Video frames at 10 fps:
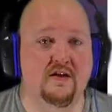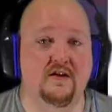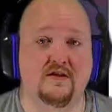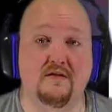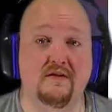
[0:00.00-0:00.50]

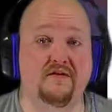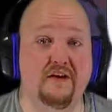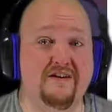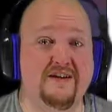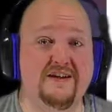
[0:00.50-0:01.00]
So at the
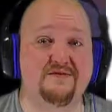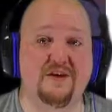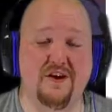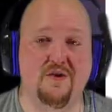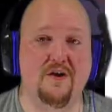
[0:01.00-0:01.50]
very least, we
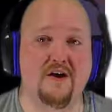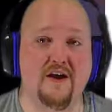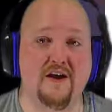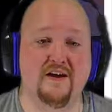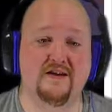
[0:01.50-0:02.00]
know
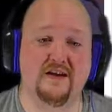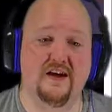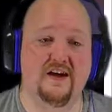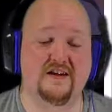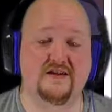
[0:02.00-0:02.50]
why
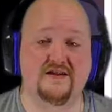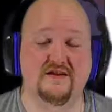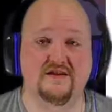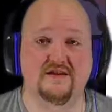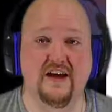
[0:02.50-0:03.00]
uh,
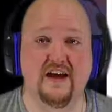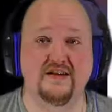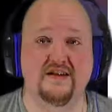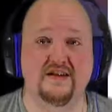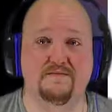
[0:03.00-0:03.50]

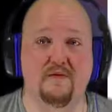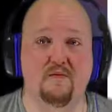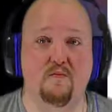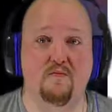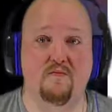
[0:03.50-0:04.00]
Sans has been
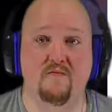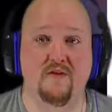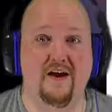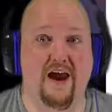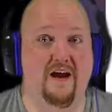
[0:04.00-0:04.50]

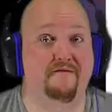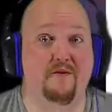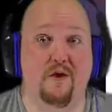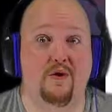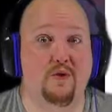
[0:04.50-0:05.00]

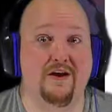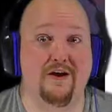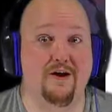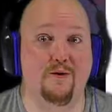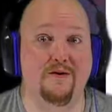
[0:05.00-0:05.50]
everywhere we
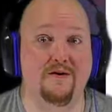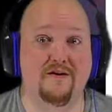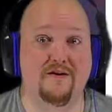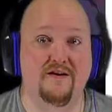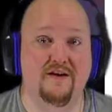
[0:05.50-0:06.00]
go.
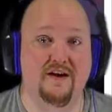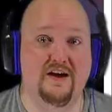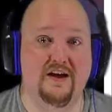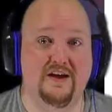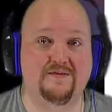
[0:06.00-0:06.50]

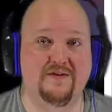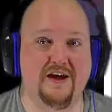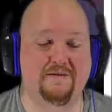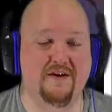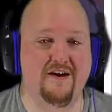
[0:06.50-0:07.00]
He's been
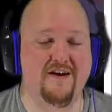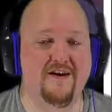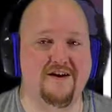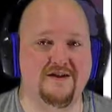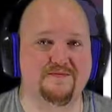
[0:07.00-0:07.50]
keeping an eye
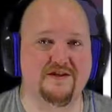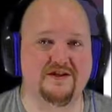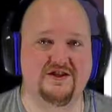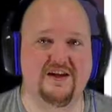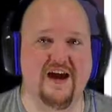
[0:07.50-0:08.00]
on us because
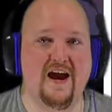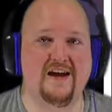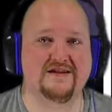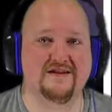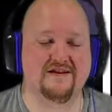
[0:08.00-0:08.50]
she asked.